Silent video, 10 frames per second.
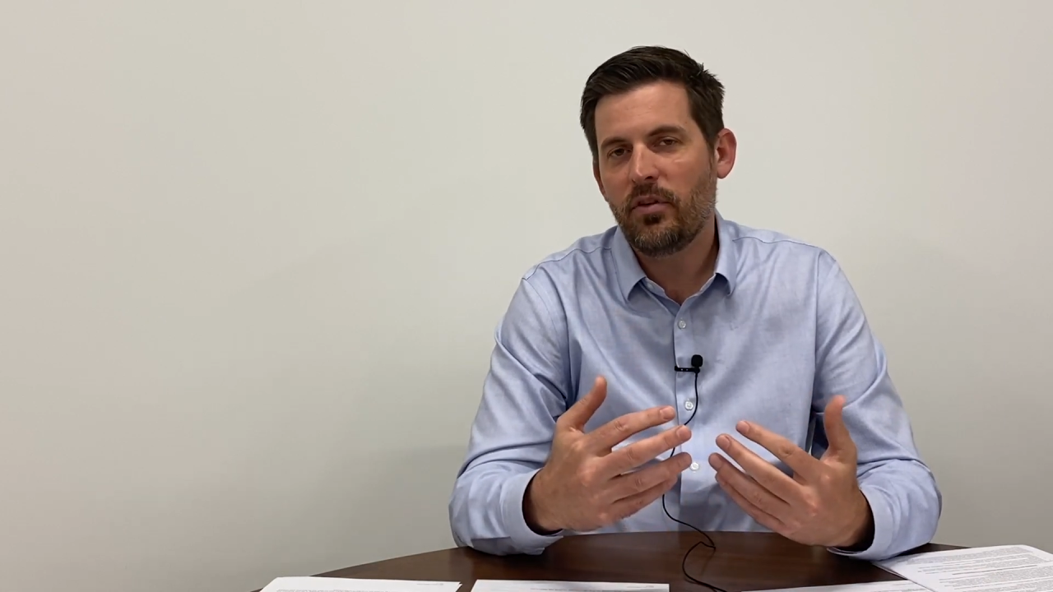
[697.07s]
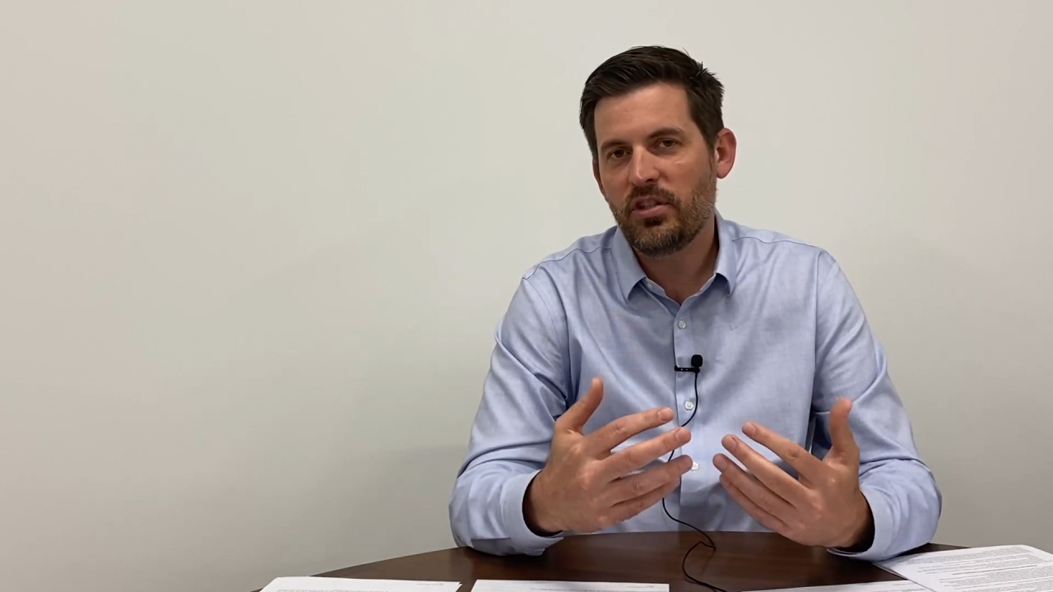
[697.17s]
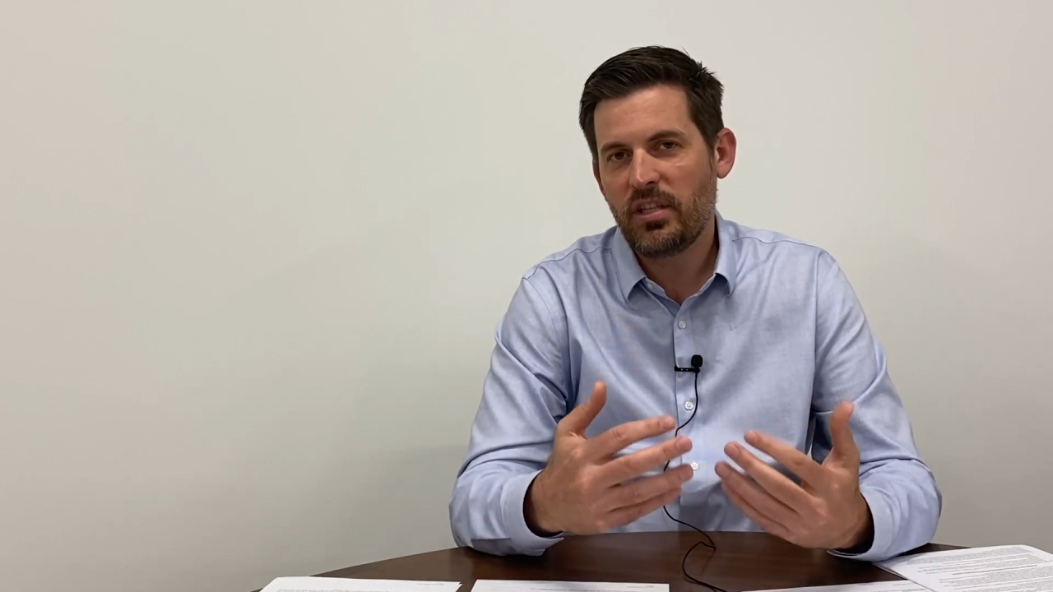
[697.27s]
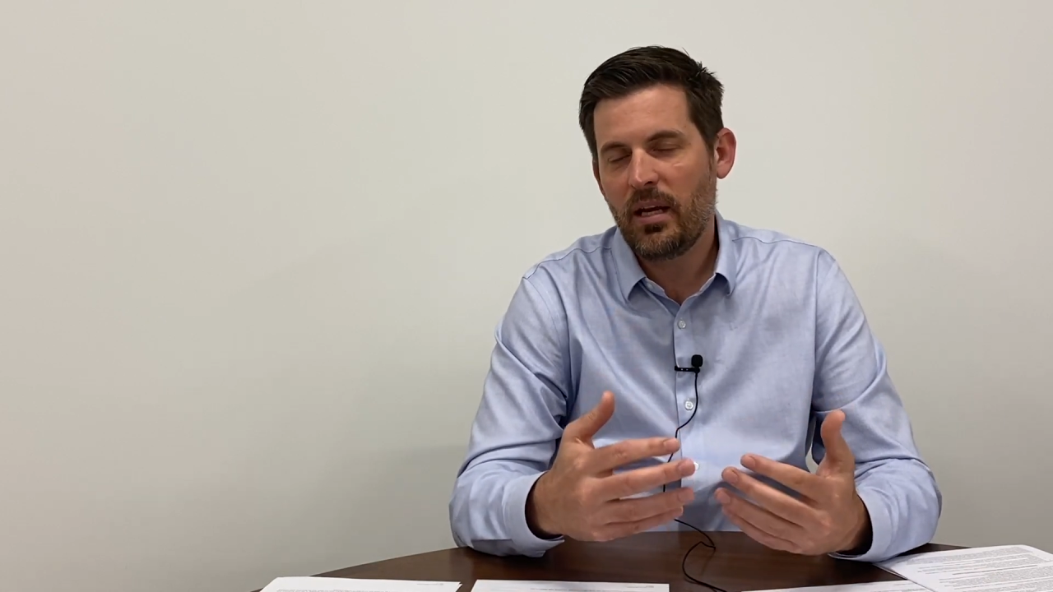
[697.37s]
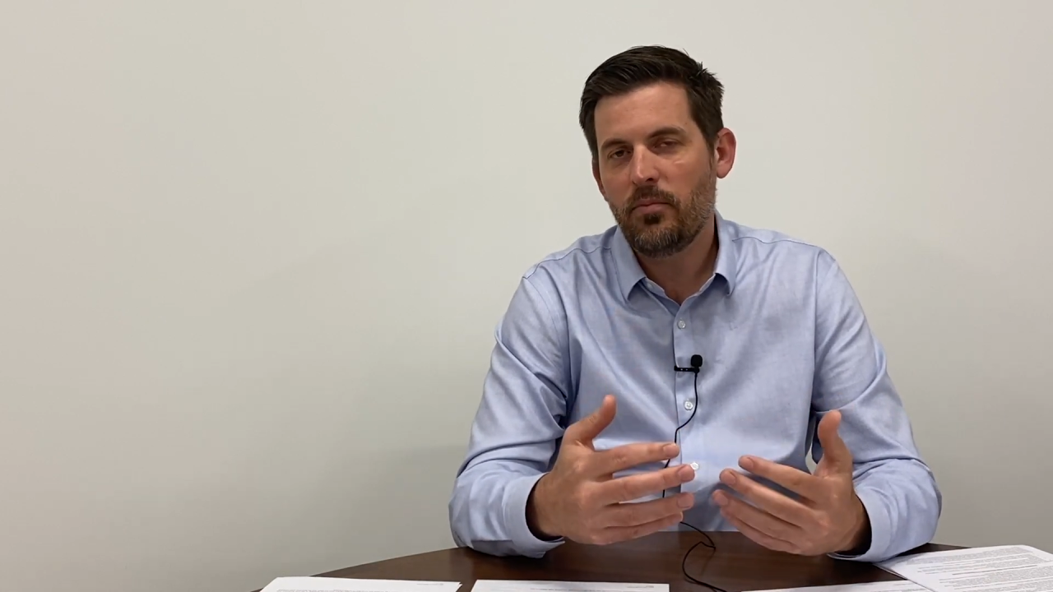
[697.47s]
the
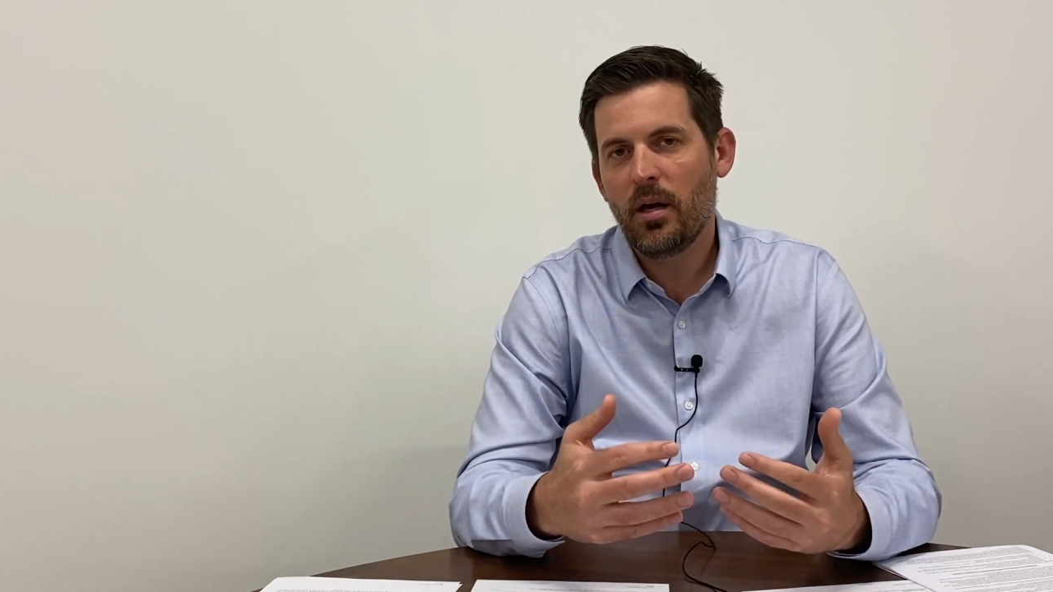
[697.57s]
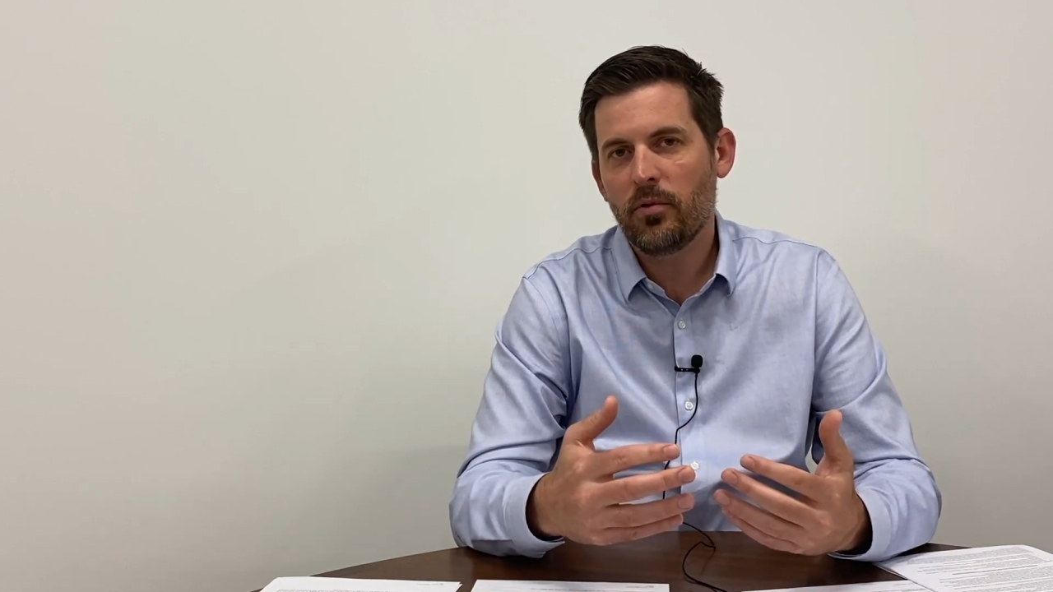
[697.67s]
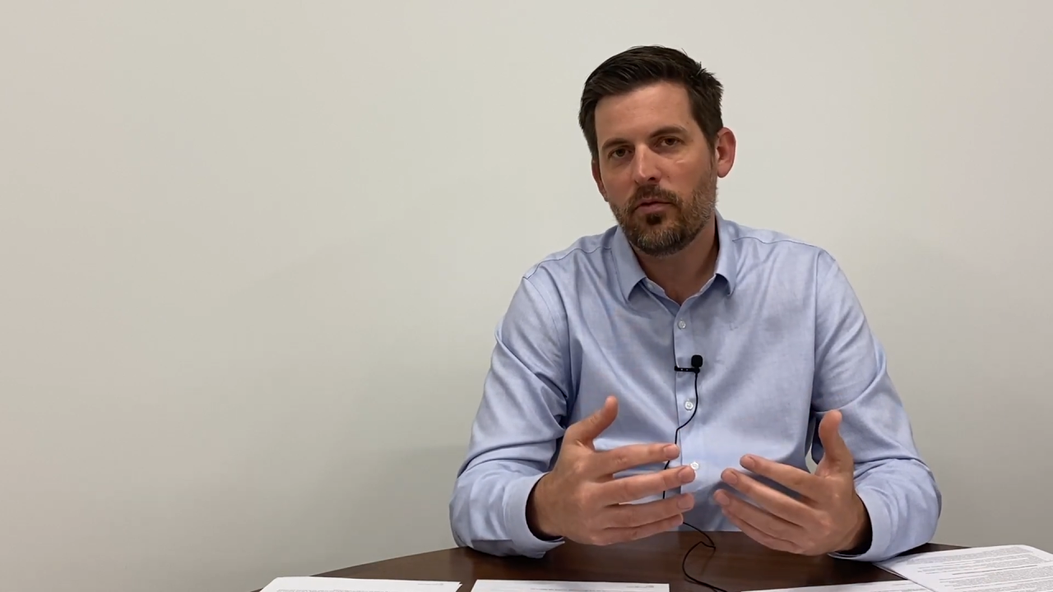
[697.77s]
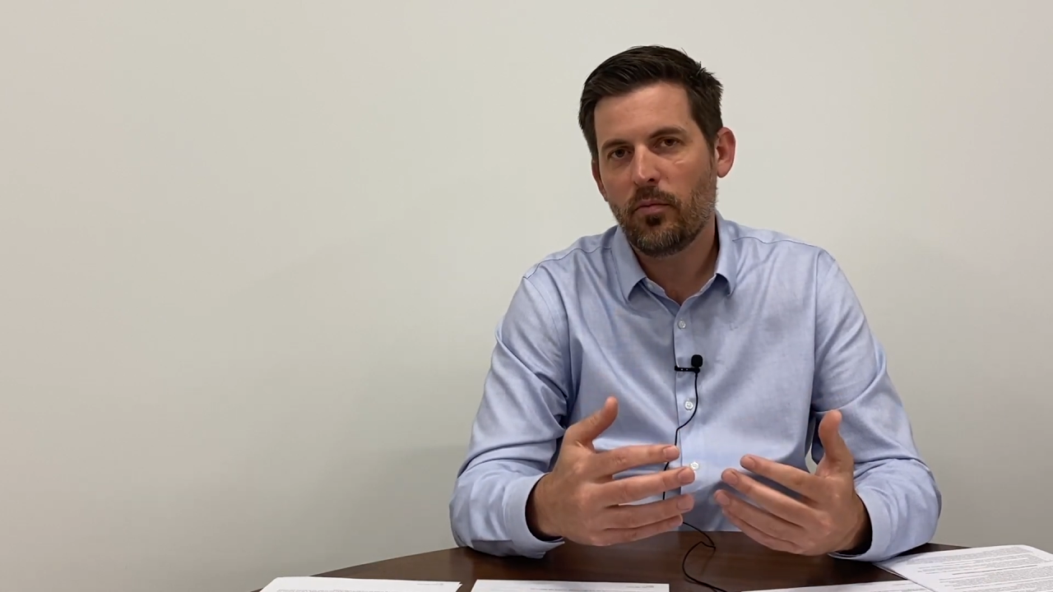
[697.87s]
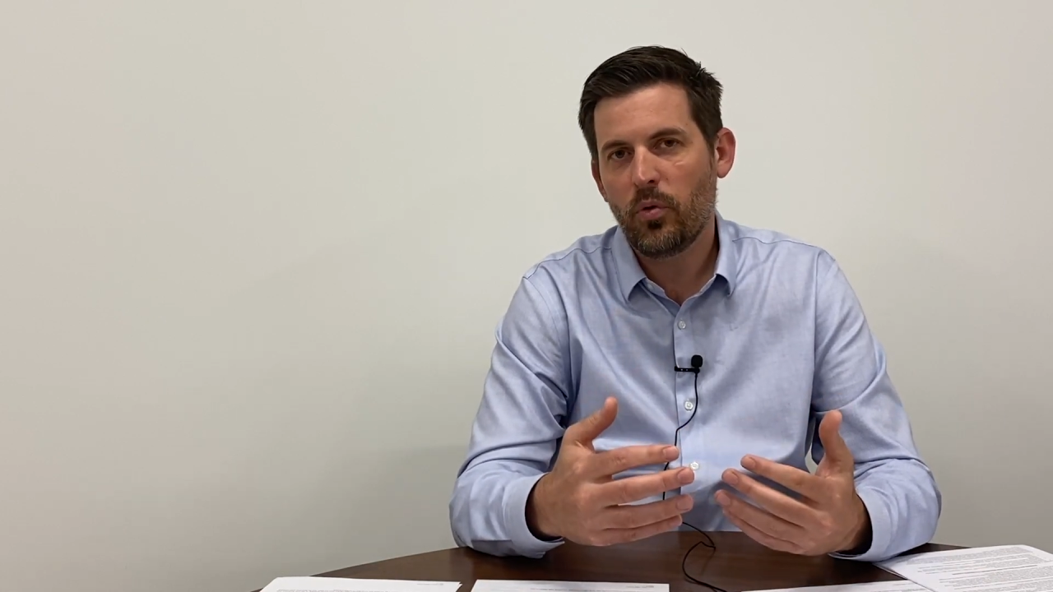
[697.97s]
same
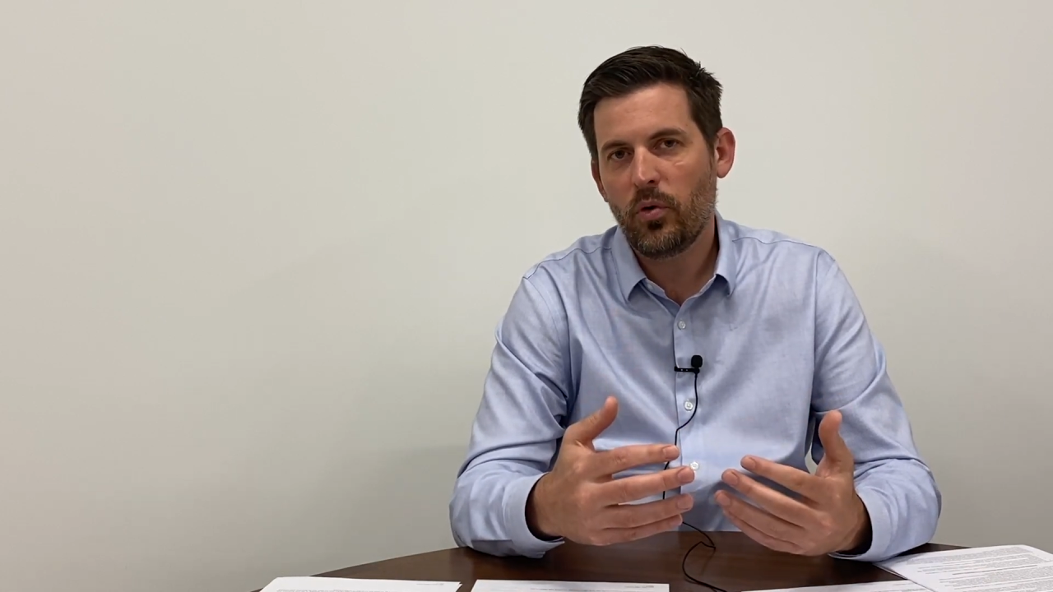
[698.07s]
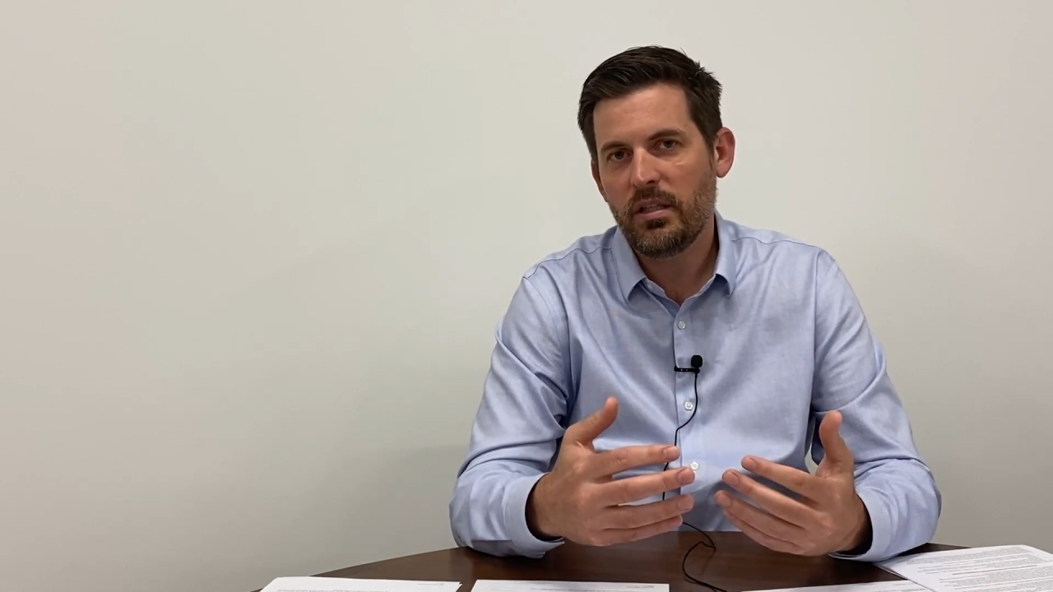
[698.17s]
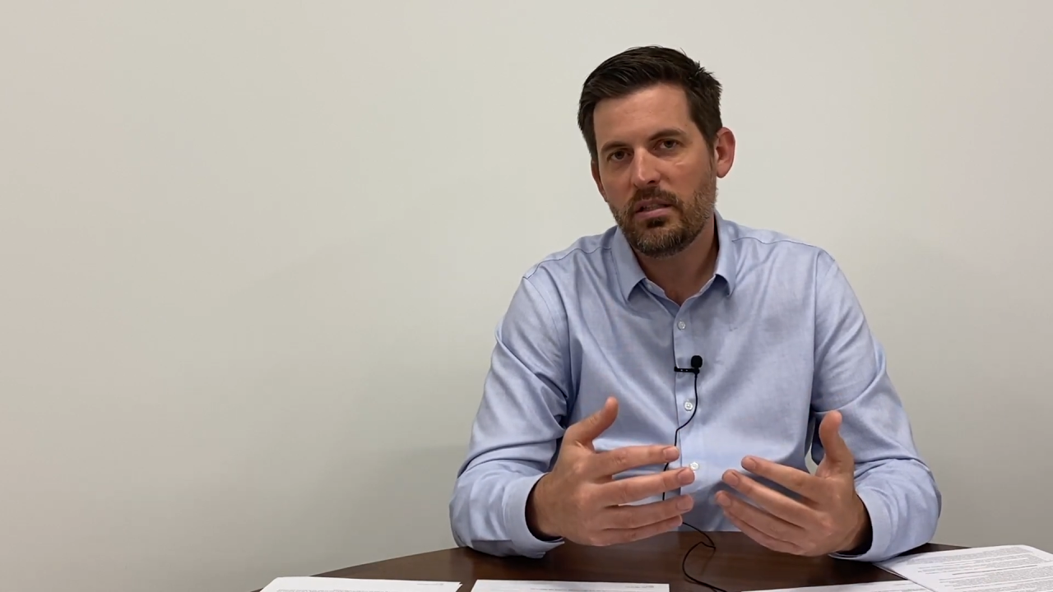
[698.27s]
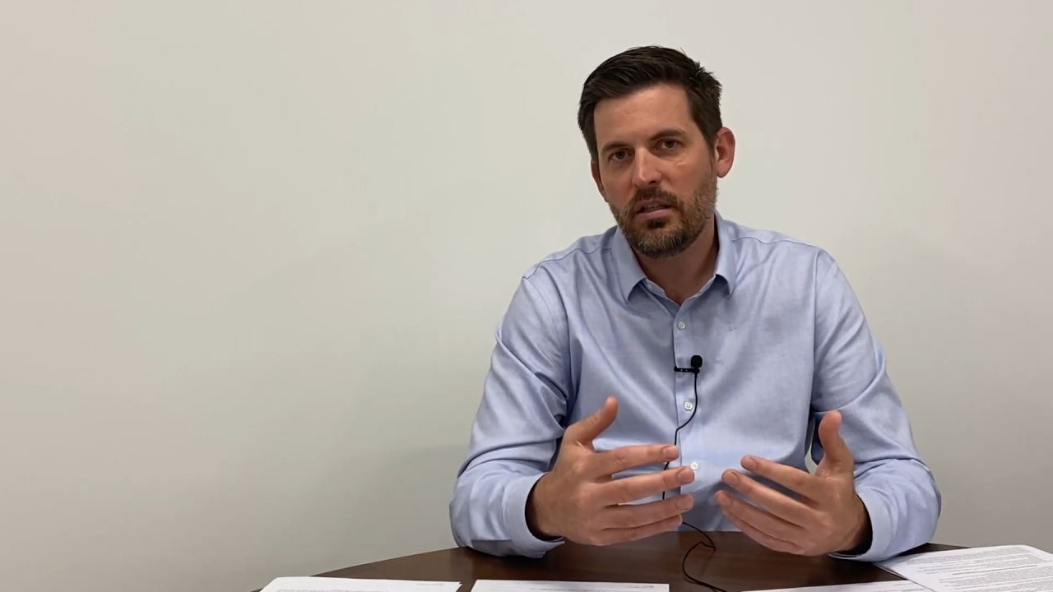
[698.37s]
number of employees